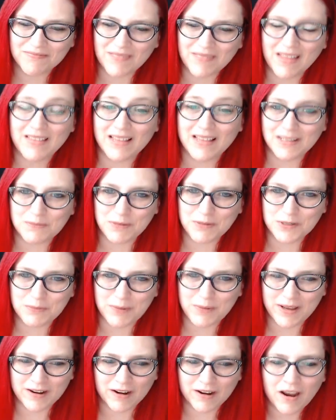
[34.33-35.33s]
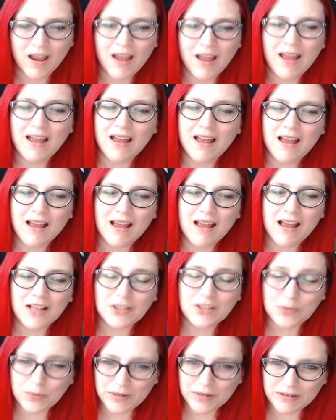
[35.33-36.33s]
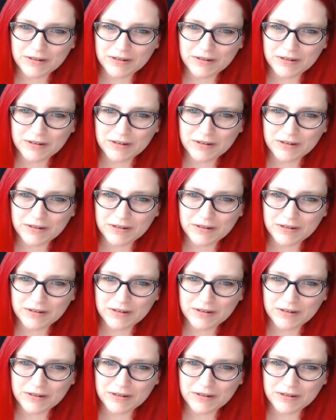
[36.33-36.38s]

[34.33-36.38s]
That's much better. A Twitter